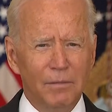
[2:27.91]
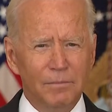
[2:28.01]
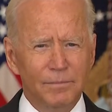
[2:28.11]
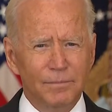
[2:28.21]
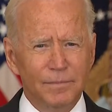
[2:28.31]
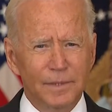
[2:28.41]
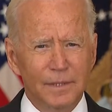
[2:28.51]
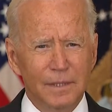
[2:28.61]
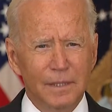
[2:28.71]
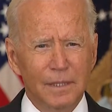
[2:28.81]
them.
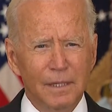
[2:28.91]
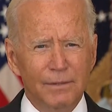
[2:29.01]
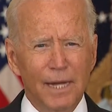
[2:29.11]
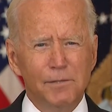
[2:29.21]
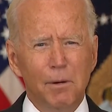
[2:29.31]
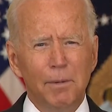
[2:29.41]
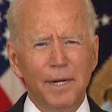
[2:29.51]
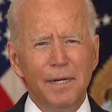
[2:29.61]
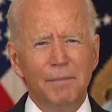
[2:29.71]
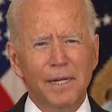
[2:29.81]
That's why we
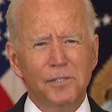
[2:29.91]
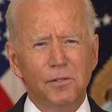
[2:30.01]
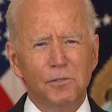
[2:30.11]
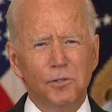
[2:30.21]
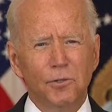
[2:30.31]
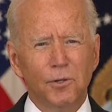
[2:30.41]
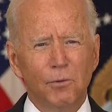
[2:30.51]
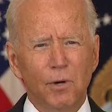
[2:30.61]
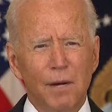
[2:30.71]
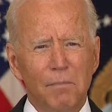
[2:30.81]
need to make sure children are
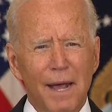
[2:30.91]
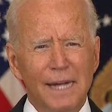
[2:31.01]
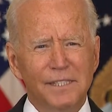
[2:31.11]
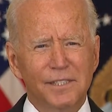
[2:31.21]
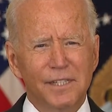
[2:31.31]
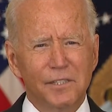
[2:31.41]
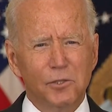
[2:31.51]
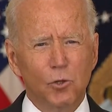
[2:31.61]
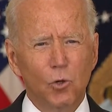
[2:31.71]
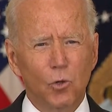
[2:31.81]
wearing masks in
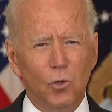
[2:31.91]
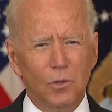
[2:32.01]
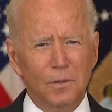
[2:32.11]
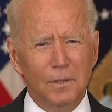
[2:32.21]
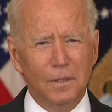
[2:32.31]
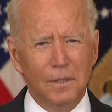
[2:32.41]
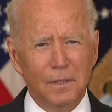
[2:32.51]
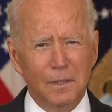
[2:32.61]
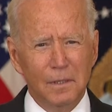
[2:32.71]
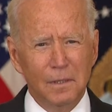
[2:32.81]
school.
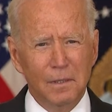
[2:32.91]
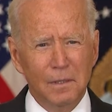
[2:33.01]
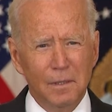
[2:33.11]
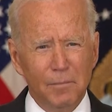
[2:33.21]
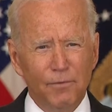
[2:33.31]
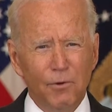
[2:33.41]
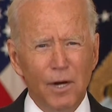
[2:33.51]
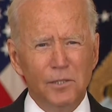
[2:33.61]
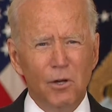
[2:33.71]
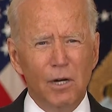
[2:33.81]
Before
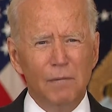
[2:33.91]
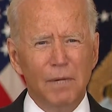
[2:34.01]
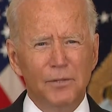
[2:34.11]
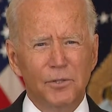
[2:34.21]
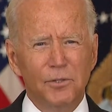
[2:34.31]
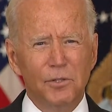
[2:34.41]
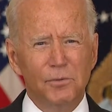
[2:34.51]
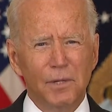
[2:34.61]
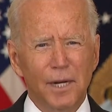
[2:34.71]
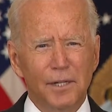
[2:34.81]
I talk about the news
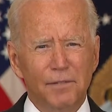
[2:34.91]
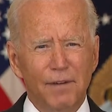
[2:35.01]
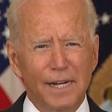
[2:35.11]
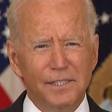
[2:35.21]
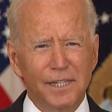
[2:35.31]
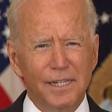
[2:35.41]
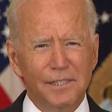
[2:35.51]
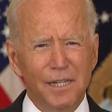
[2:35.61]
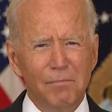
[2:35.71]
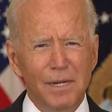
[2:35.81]
related to
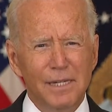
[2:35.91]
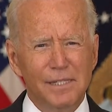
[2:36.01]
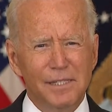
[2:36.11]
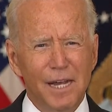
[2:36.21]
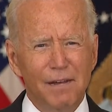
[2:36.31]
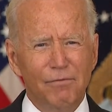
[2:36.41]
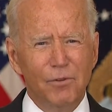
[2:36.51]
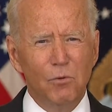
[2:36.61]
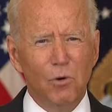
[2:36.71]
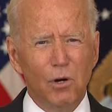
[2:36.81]
vaccines, let me say a
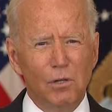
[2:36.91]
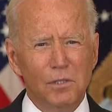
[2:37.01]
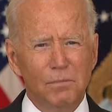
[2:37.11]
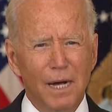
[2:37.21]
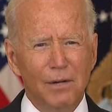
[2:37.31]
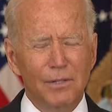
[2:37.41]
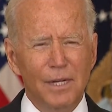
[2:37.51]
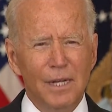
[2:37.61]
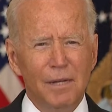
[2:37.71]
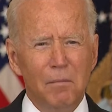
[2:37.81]
few words about
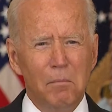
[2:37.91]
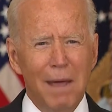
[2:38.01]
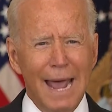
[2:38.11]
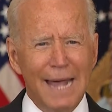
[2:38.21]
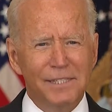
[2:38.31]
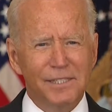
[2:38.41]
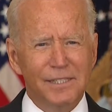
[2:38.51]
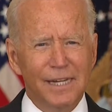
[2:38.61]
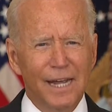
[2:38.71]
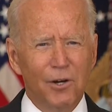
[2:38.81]

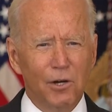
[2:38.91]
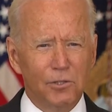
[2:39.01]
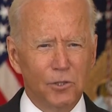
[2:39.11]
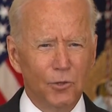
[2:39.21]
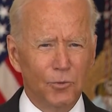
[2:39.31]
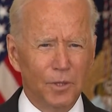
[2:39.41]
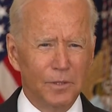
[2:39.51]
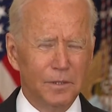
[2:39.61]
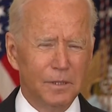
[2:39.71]
masks and our children.